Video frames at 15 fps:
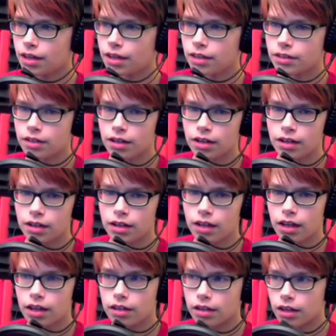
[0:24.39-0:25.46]
And, uh,
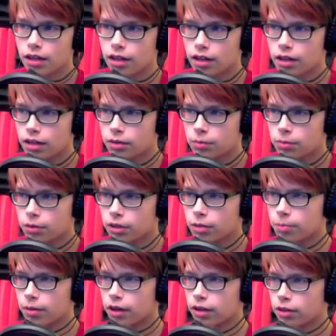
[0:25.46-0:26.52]
and, uh, we're gonna
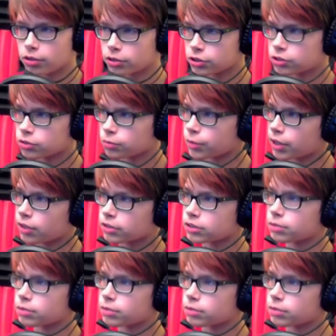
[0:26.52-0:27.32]
buy just a rare